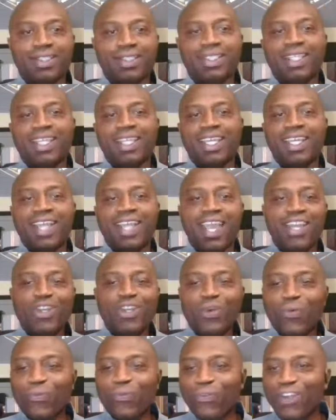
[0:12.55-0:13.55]
It ain't no
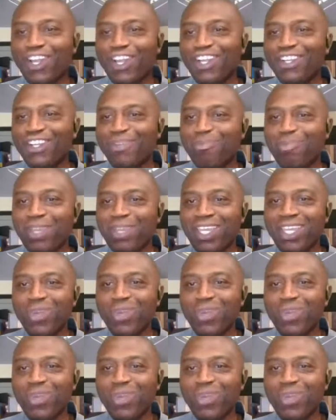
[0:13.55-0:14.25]
friend of me.